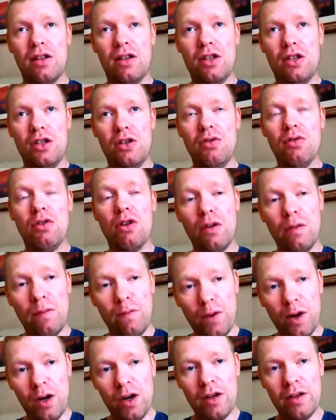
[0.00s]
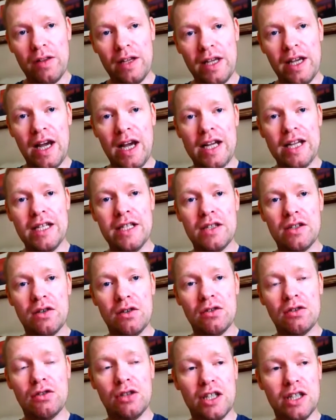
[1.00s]
you can follow the
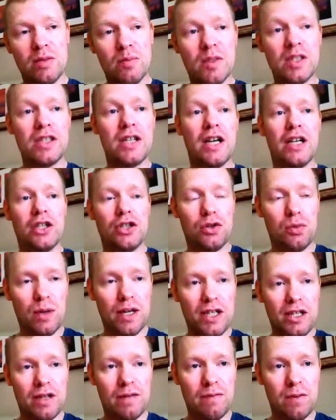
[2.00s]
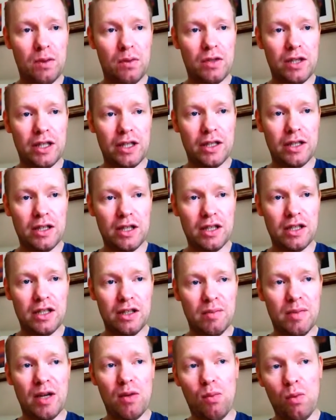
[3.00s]
Azon Christmas Cash 2014
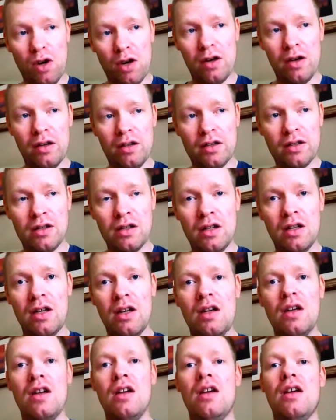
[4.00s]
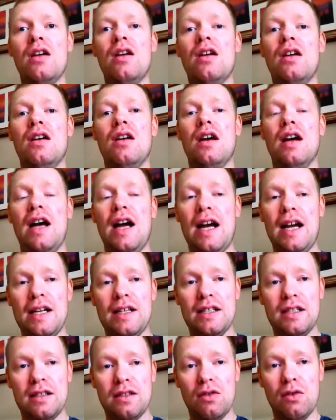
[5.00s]
system. It works
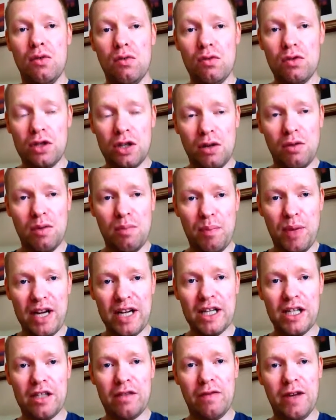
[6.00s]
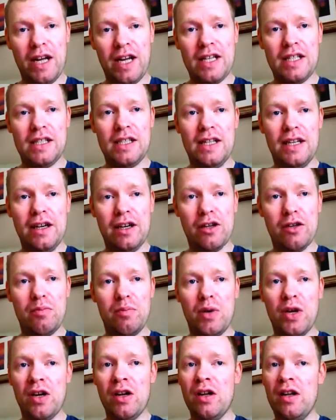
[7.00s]
as also a base for
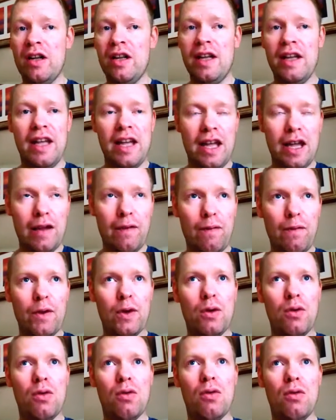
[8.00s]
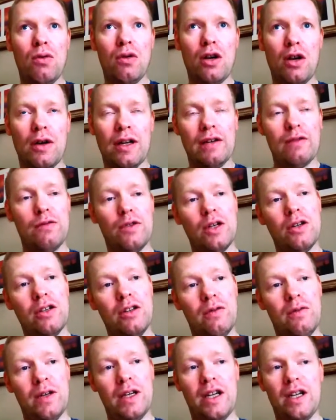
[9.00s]
SEO. But if you're going through and
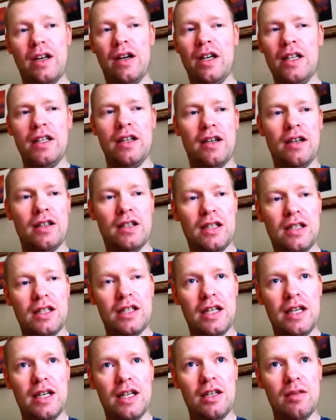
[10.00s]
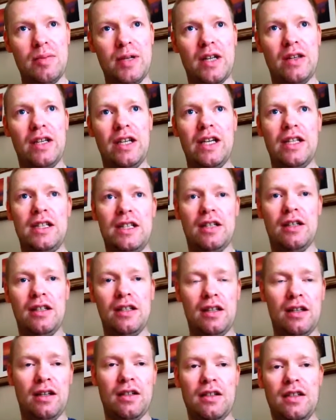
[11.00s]
you're thinking, oh, I don't understand about the SEO, I
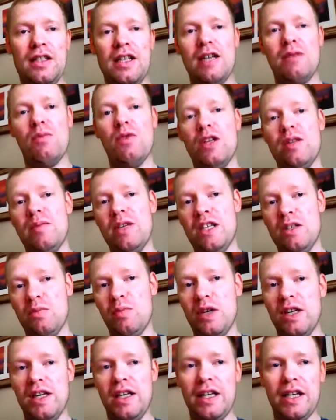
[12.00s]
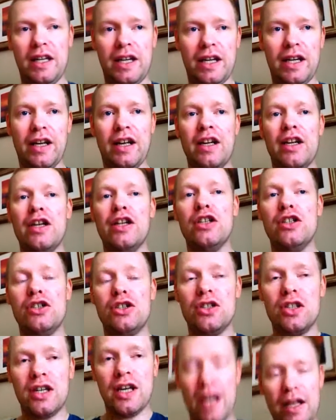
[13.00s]
don't understand what he means by linking,
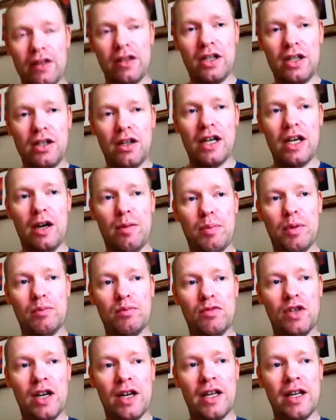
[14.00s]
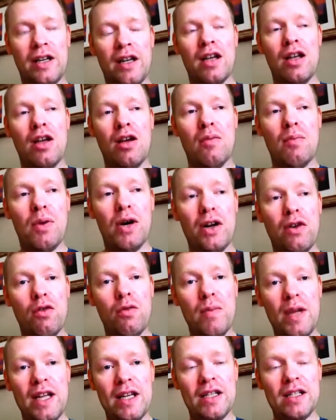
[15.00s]
just get the site up and running. By
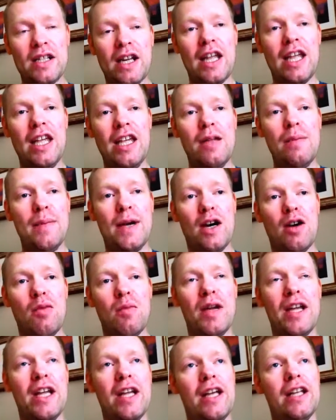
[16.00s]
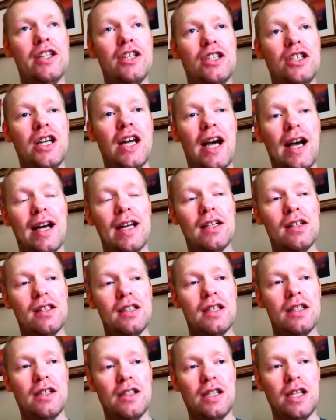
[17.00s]
all means, email me at
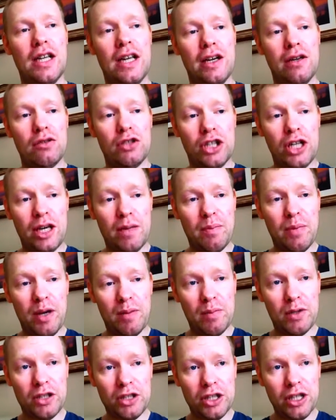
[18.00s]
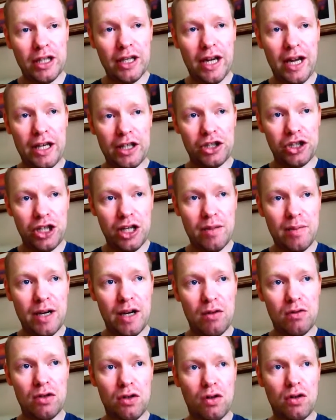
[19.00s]

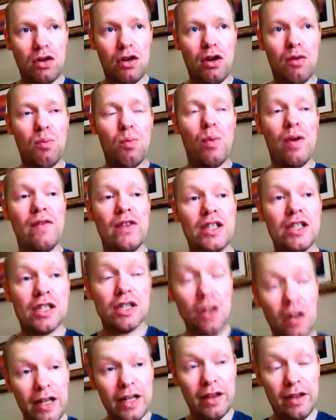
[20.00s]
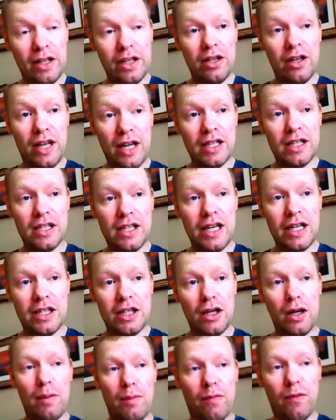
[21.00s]
cljpublishing@gmail.com with a site that you get
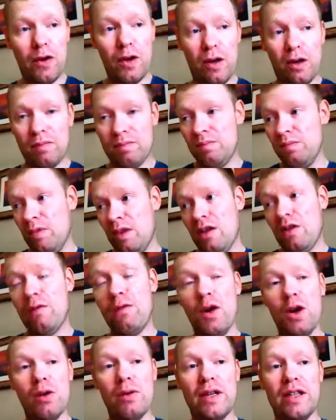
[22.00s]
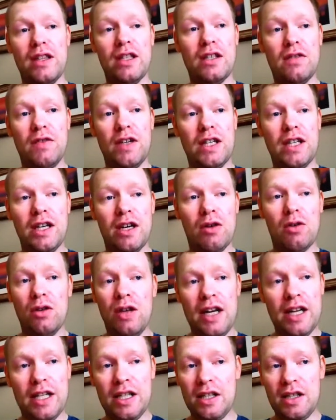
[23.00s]
set up for following this video
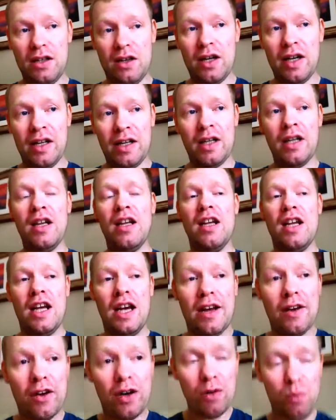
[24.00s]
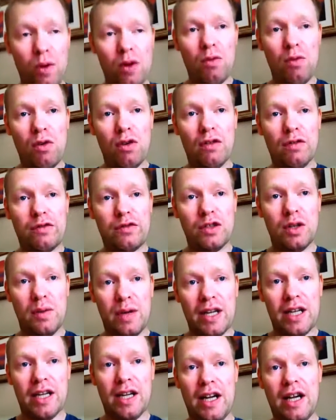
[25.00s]
or any site, and I will look through
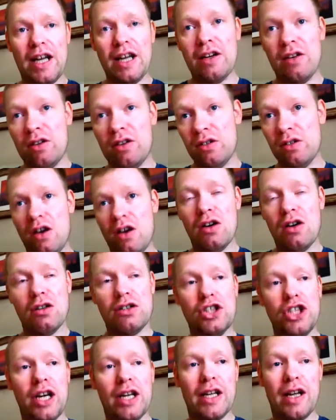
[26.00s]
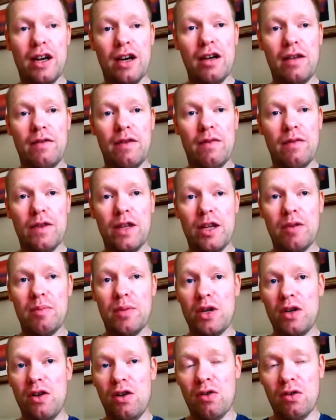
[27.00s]
it and I'll check it over for you.
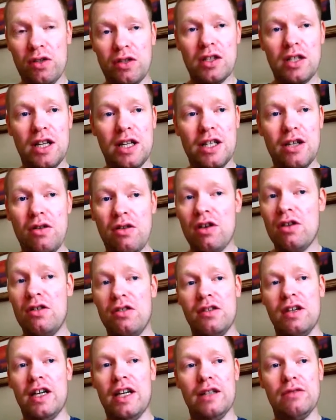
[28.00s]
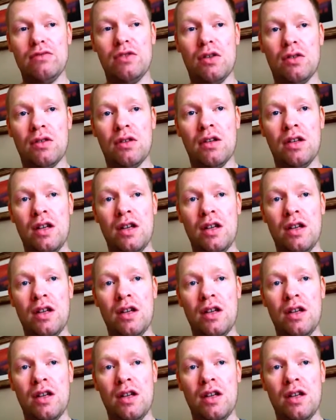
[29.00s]
But honestly, you can't get it wrong.